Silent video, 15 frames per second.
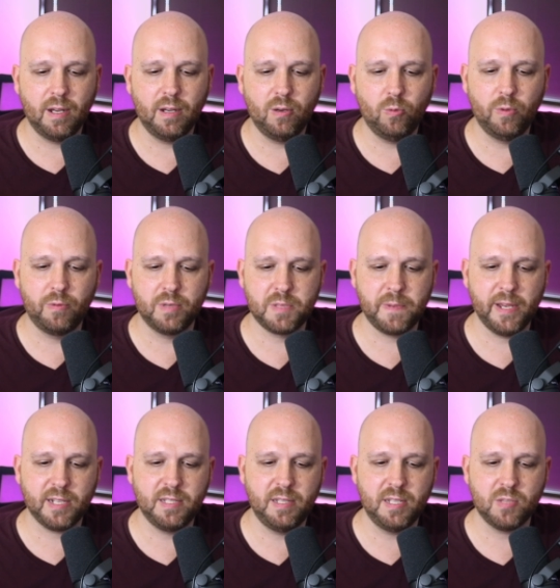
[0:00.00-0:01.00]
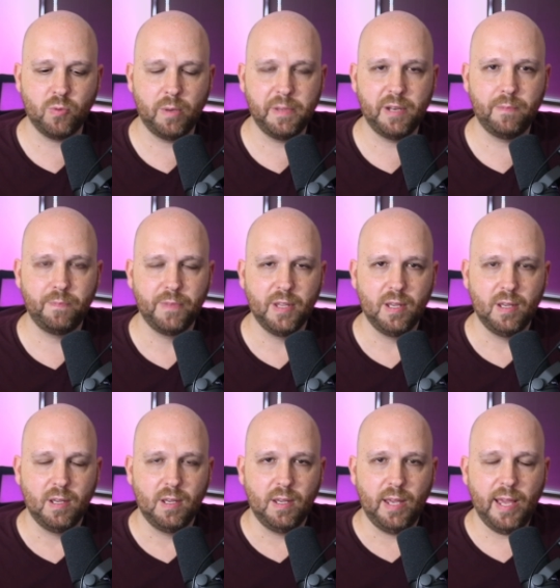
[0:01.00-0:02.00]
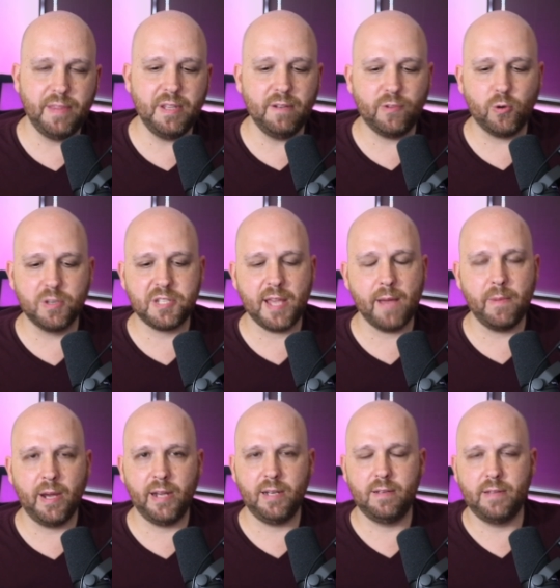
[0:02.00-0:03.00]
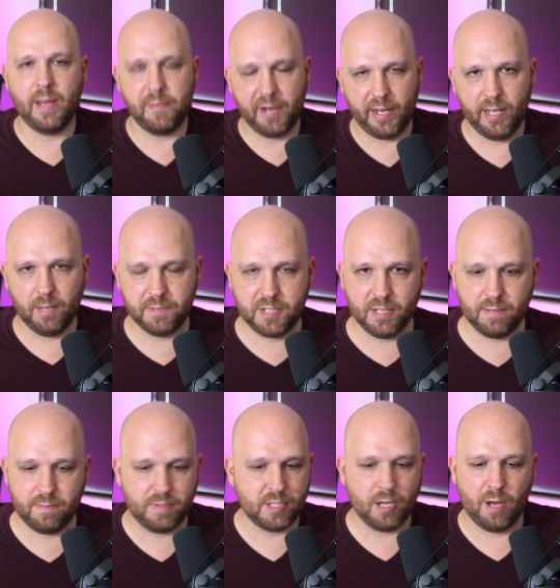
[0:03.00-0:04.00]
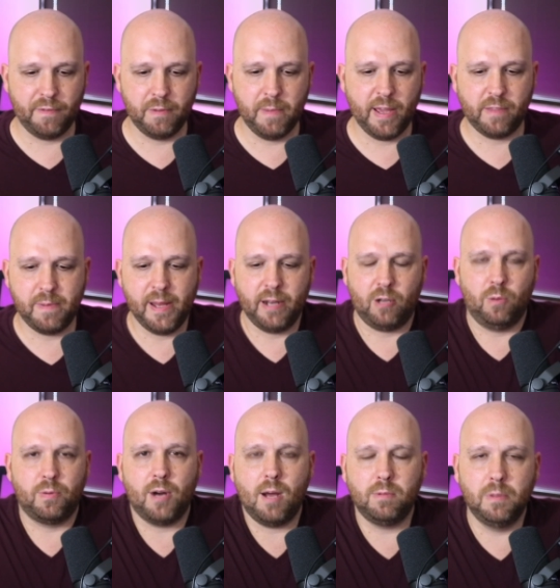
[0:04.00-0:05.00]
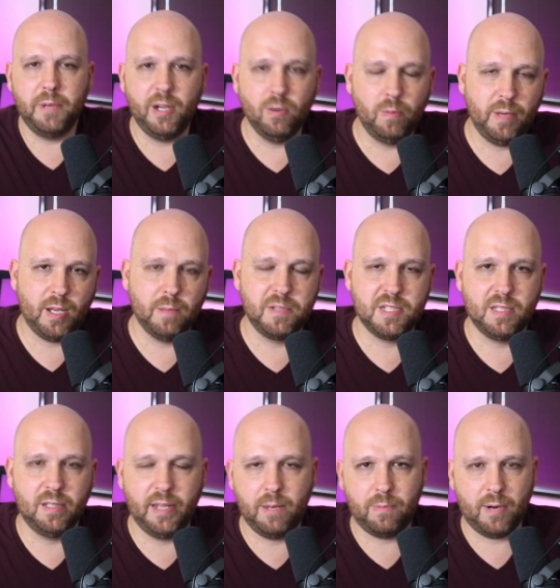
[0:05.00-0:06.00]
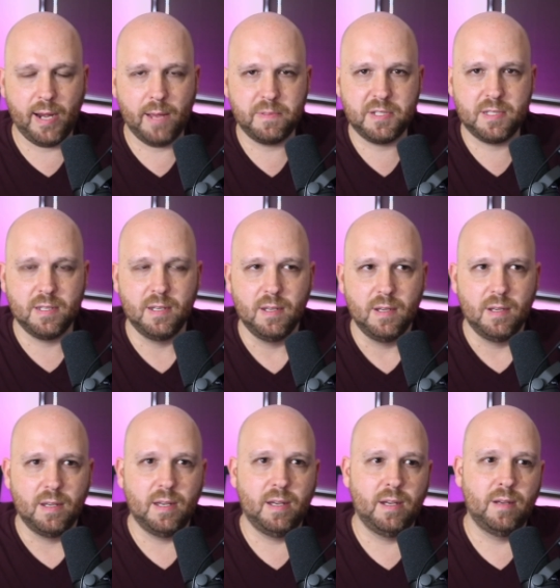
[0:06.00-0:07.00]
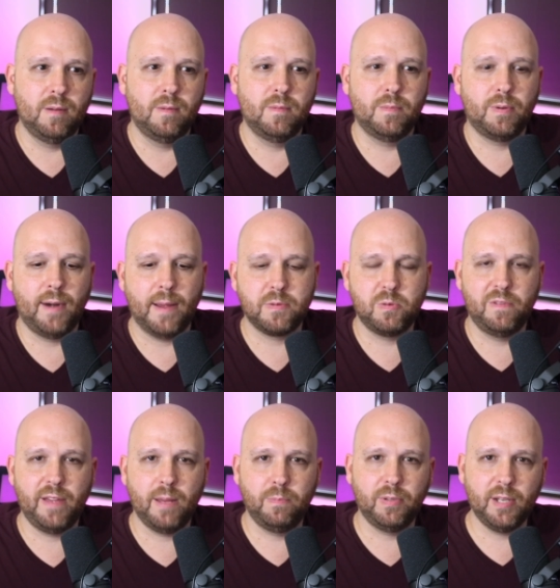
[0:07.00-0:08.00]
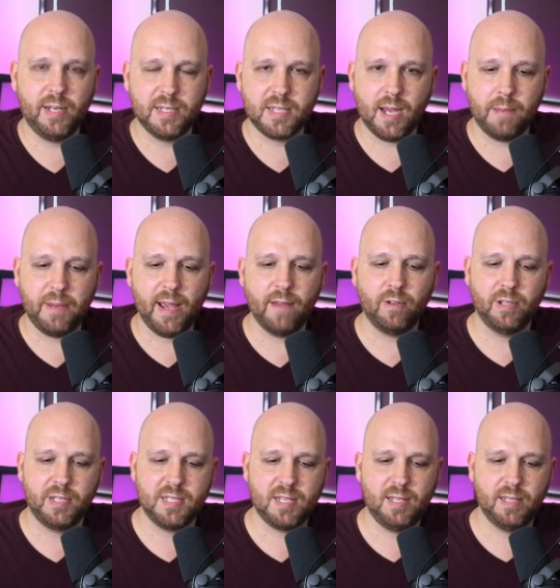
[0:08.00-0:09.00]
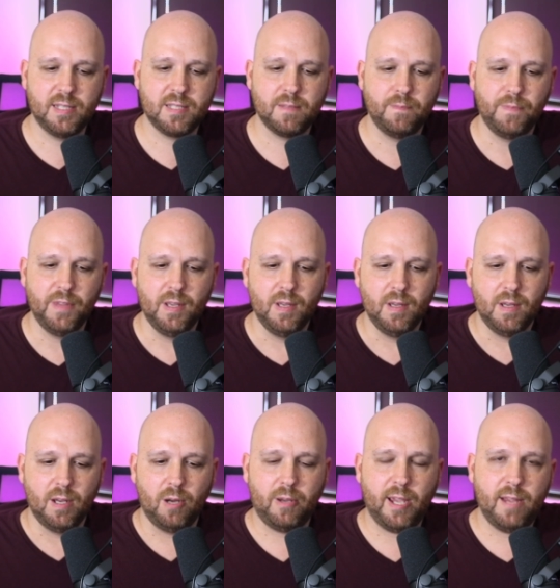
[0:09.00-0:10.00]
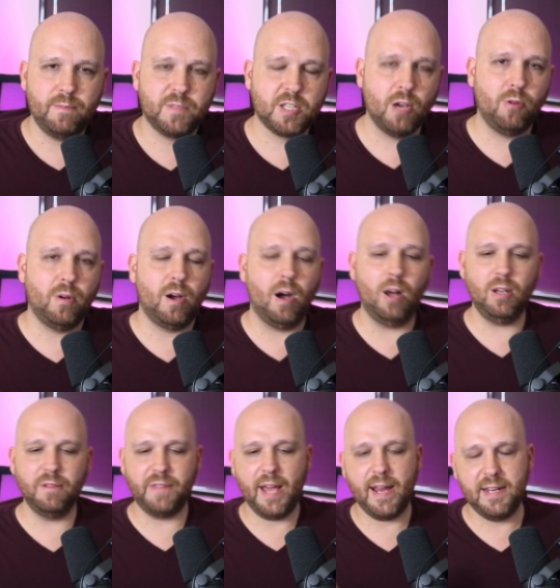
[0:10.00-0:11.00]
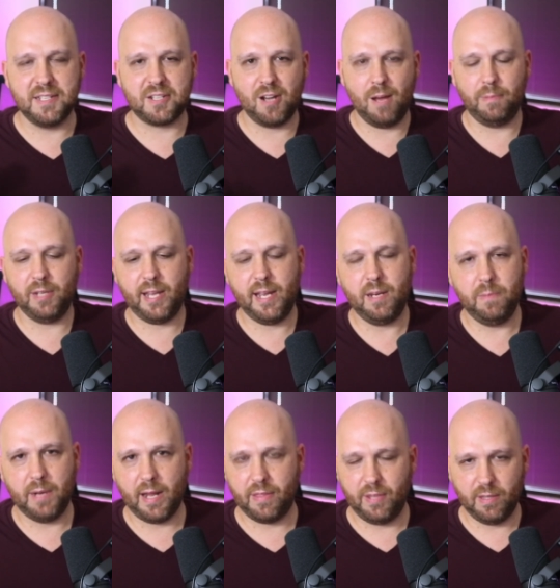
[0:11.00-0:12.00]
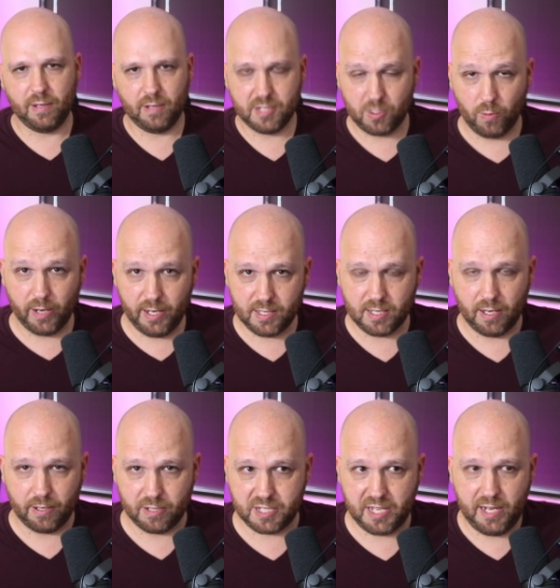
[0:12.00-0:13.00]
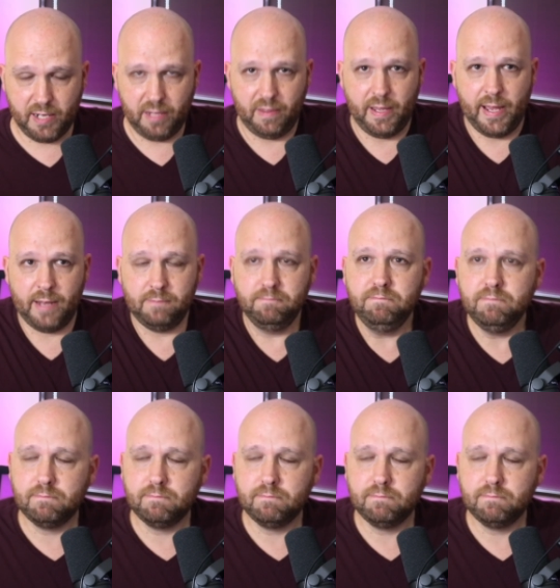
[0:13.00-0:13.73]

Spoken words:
with respect to these women. And then, of course, that might help to solve the mathematical problem here when we come into the land. Perhaps we've had plenty of time to have all these kids. Okay, so all of that is complicated, but I think there is a way to understand it that